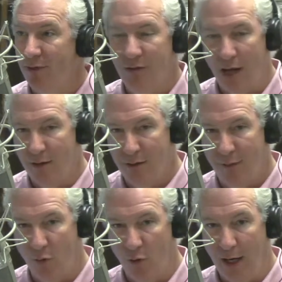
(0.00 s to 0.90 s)
this guy's a
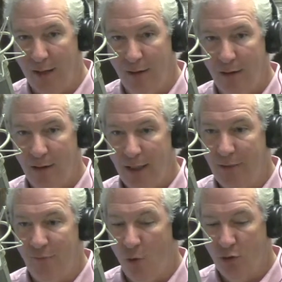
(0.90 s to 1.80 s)
Democrat. He
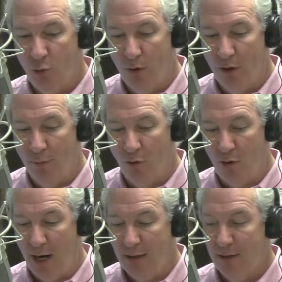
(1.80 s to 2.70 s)
votes with yeah. the
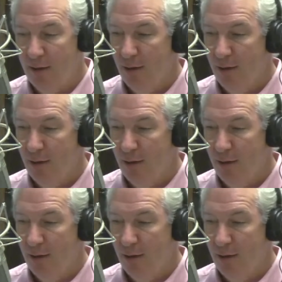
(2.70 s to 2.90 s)
Democrats.